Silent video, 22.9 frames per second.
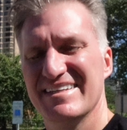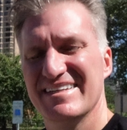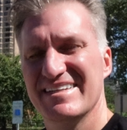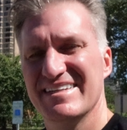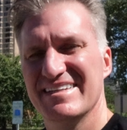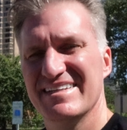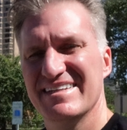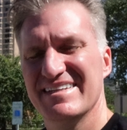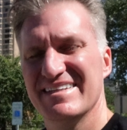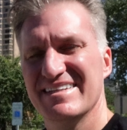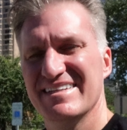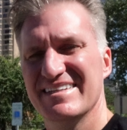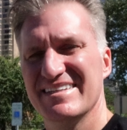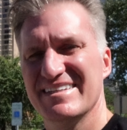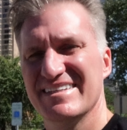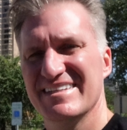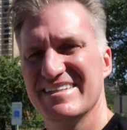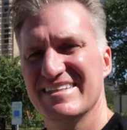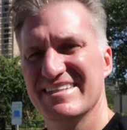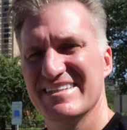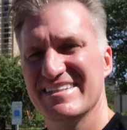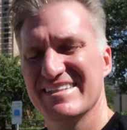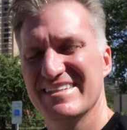
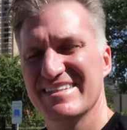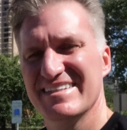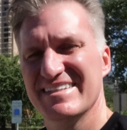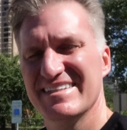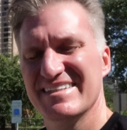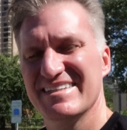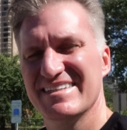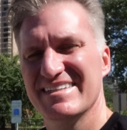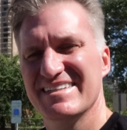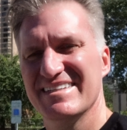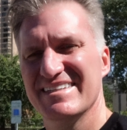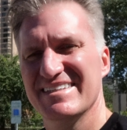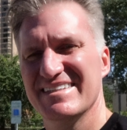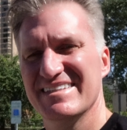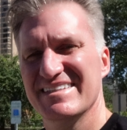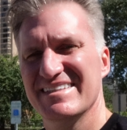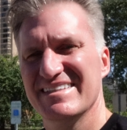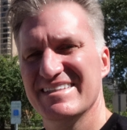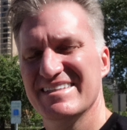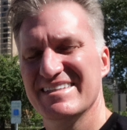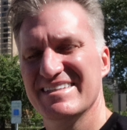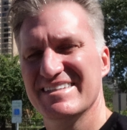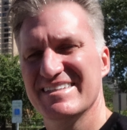
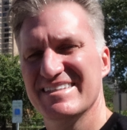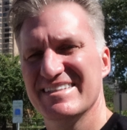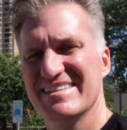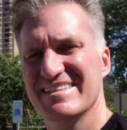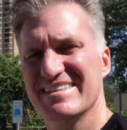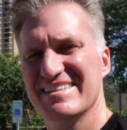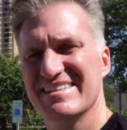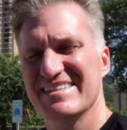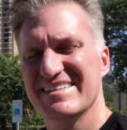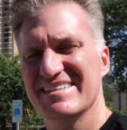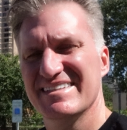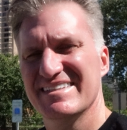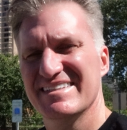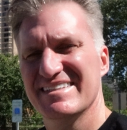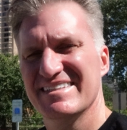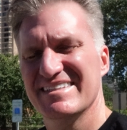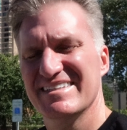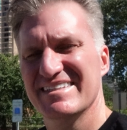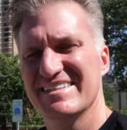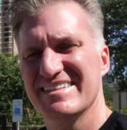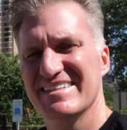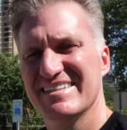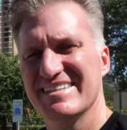
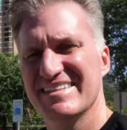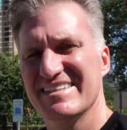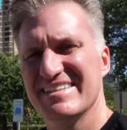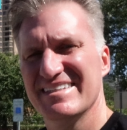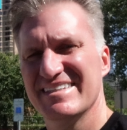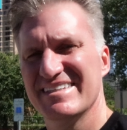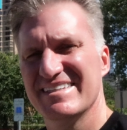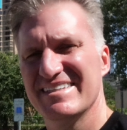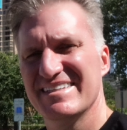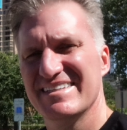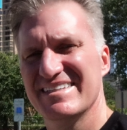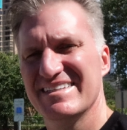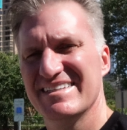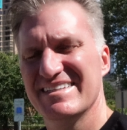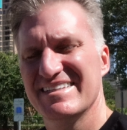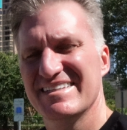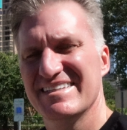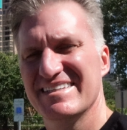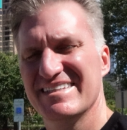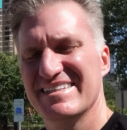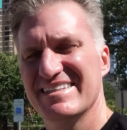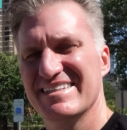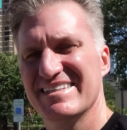
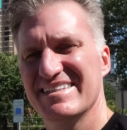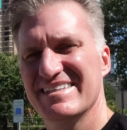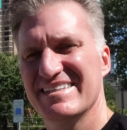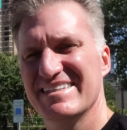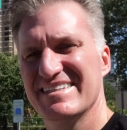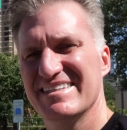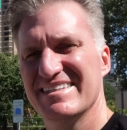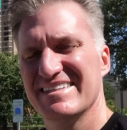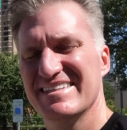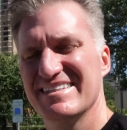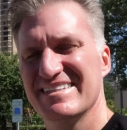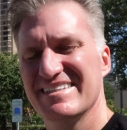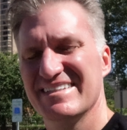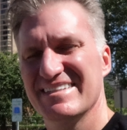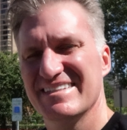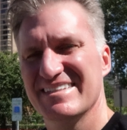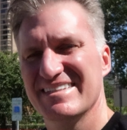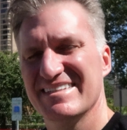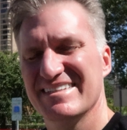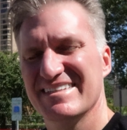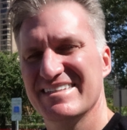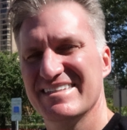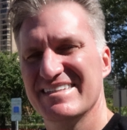
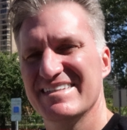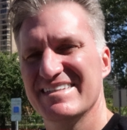This person isn't speaking.